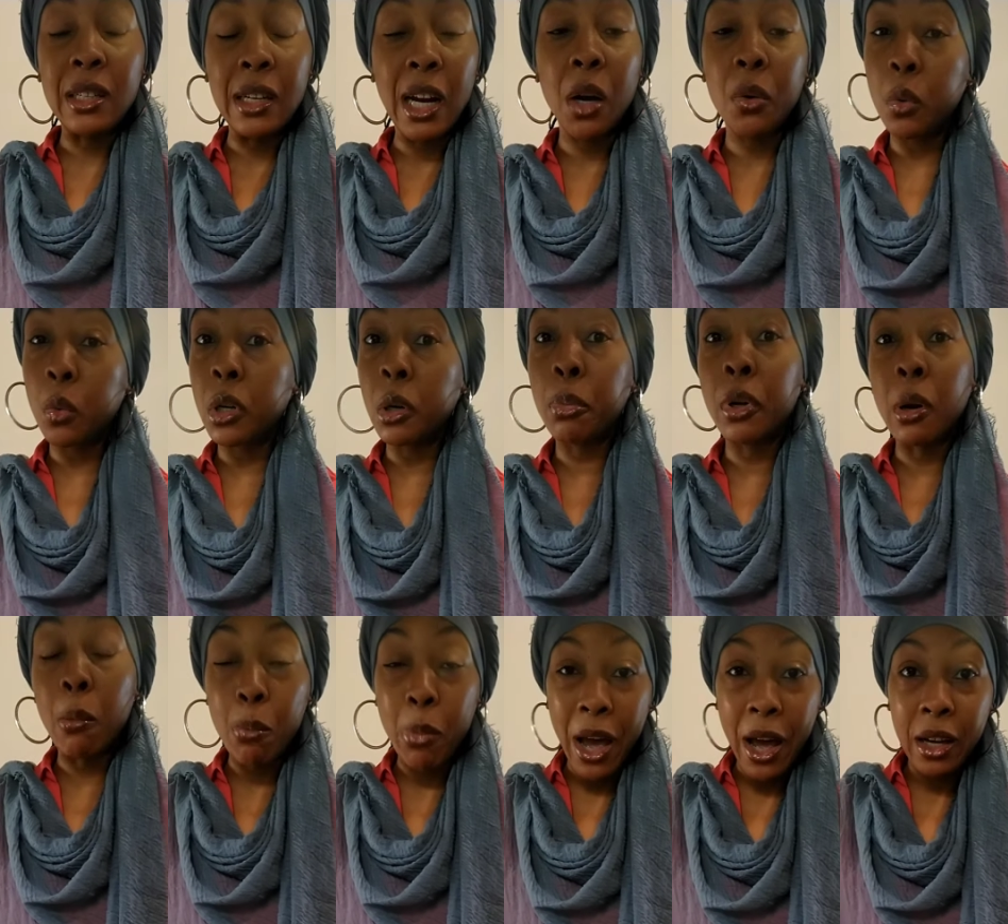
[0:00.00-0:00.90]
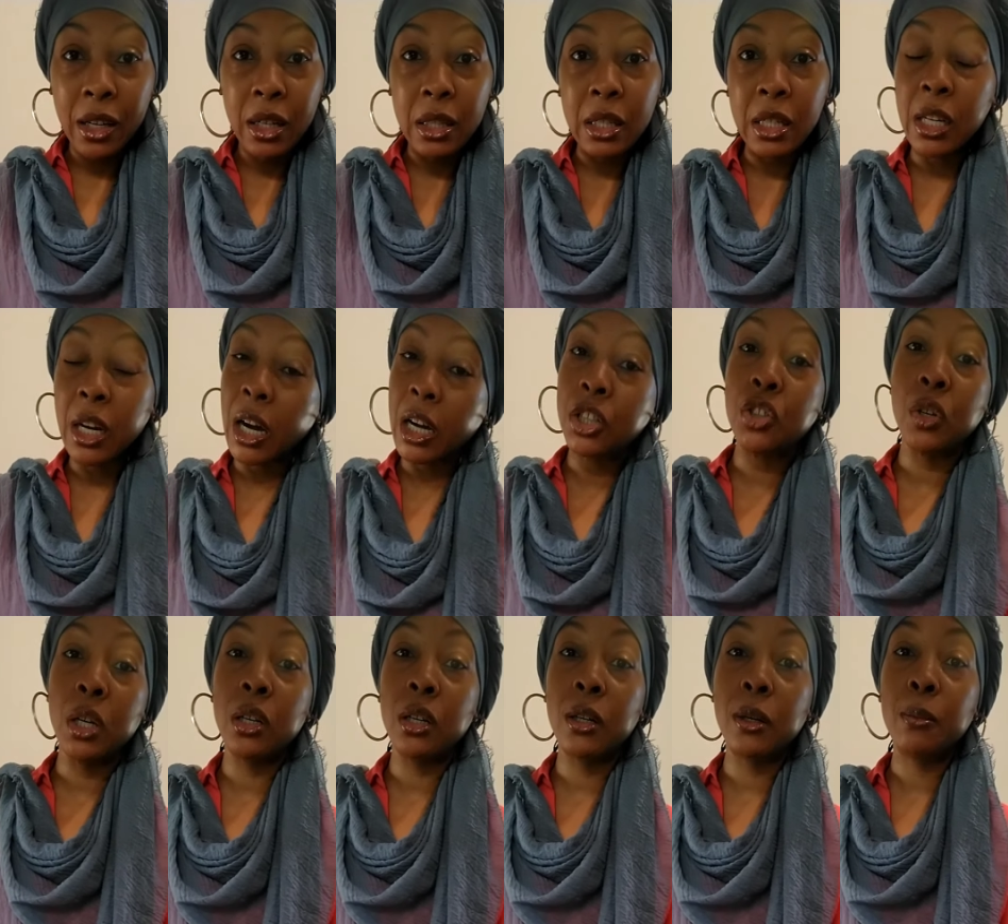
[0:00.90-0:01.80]
then I would want to put them back in the
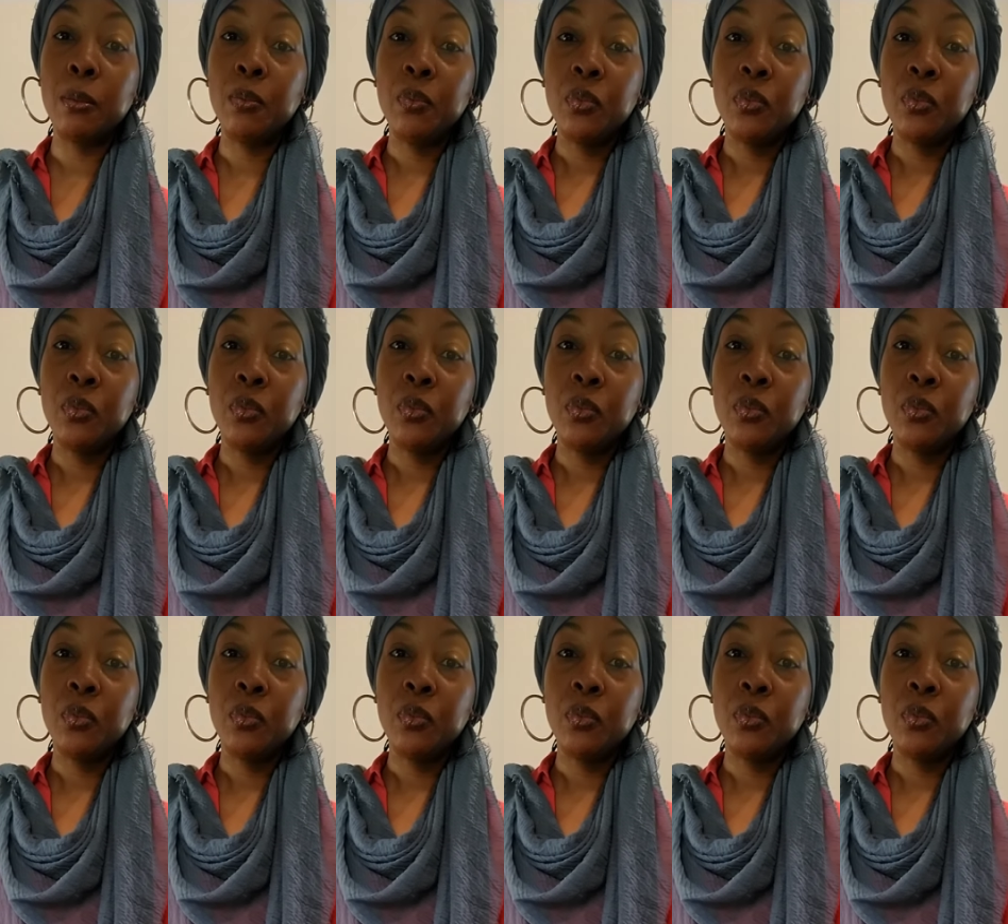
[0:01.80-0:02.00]
dehydrator